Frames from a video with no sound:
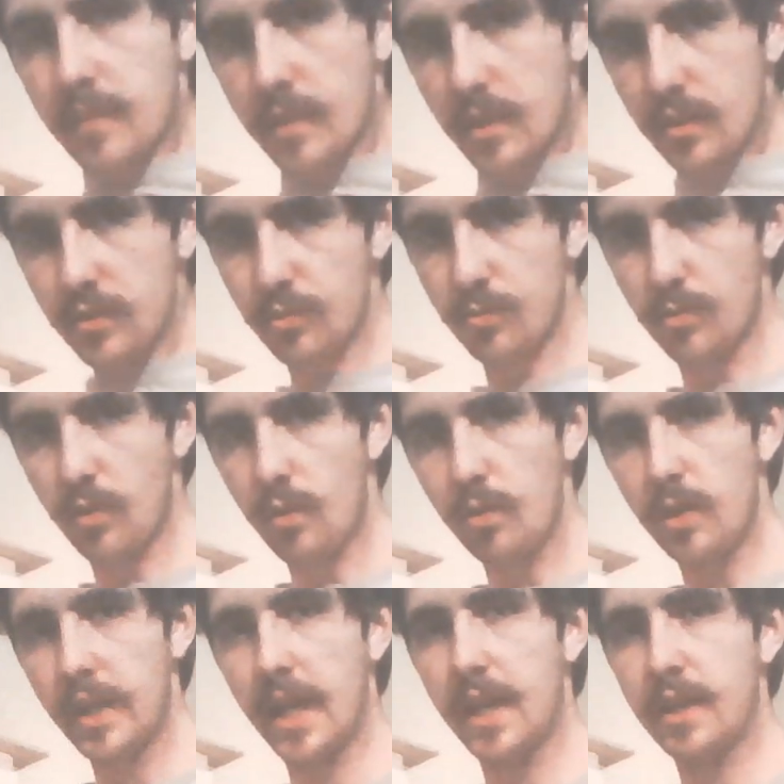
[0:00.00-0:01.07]
these
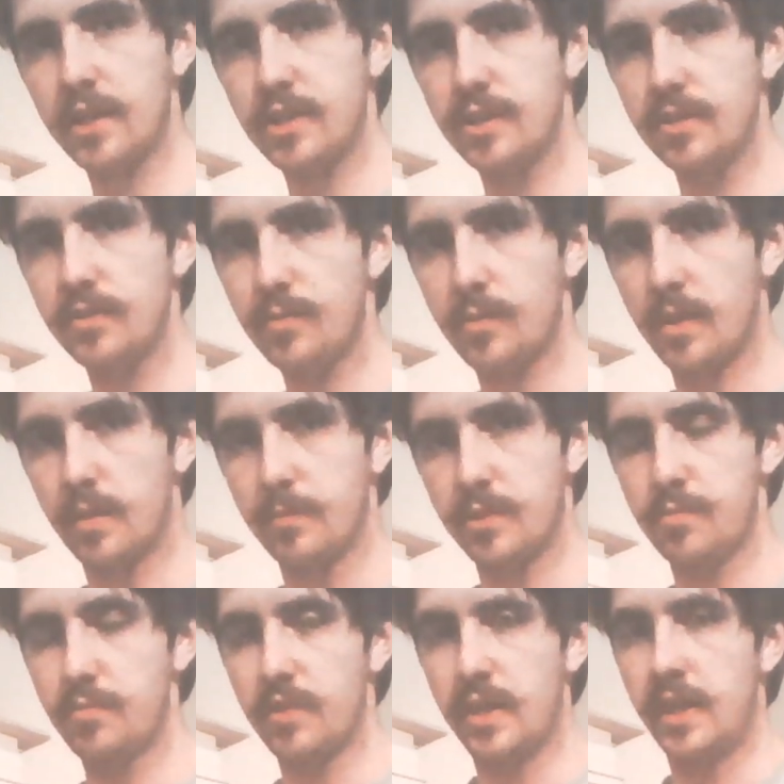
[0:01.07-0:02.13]
rolling actions where I'm
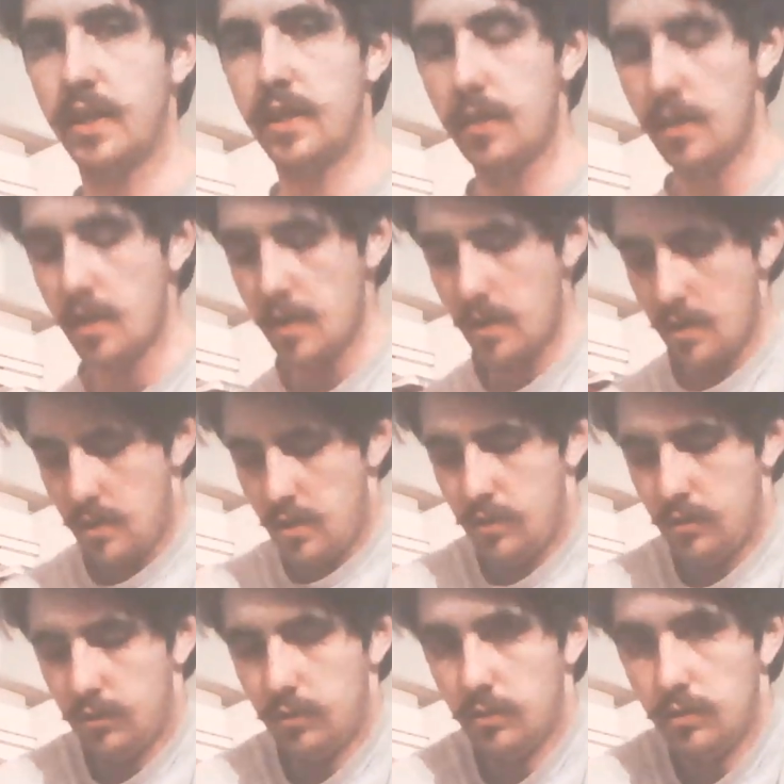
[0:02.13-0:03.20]
just bringing it
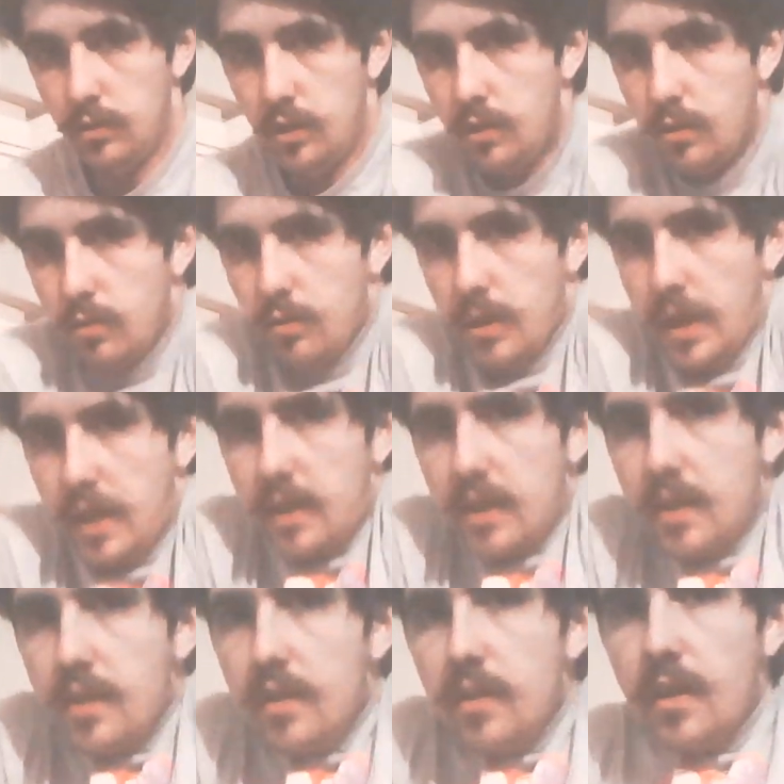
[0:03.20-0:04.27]
low and
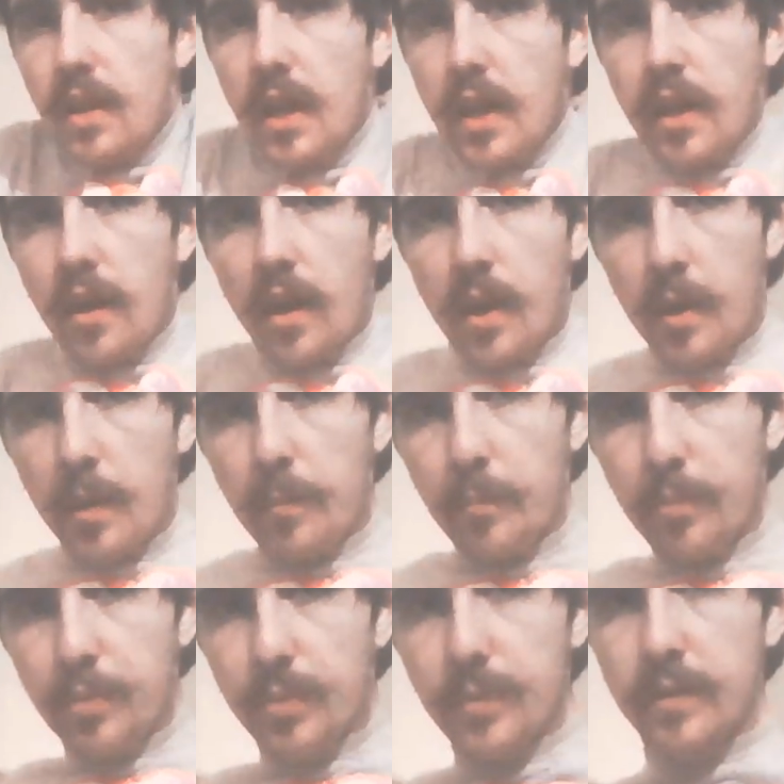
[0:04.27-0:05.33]
in and
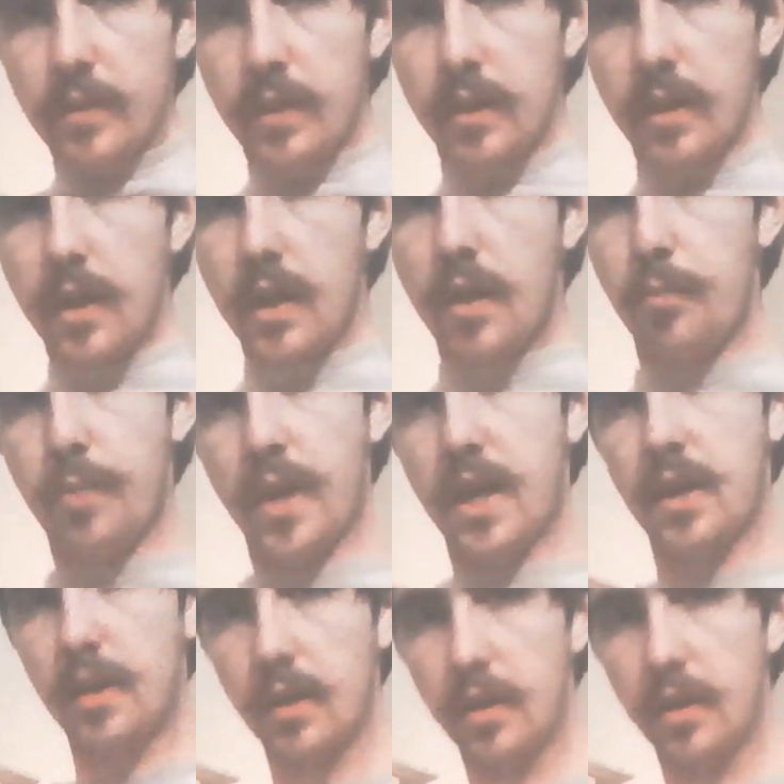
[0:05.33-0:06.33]
up and back.